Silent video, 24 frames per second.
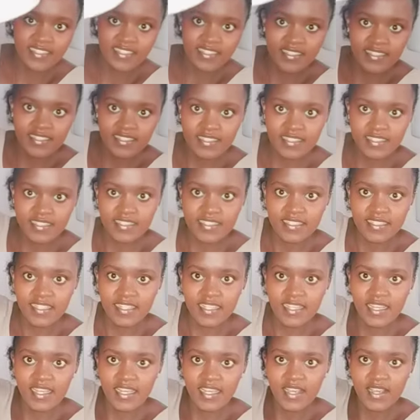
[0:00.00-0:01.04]
You can
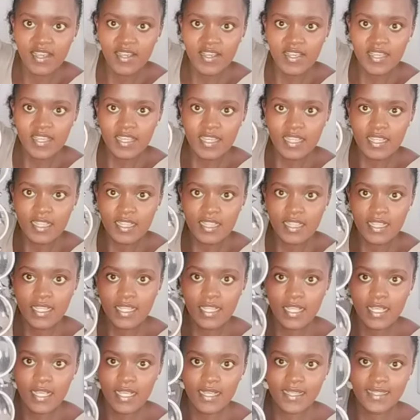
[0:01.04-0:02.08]
see, and this is
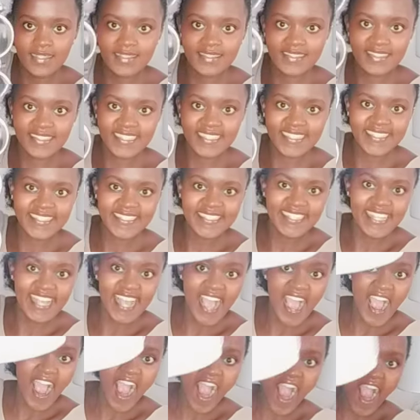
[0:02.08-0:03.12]
how I'll put it on my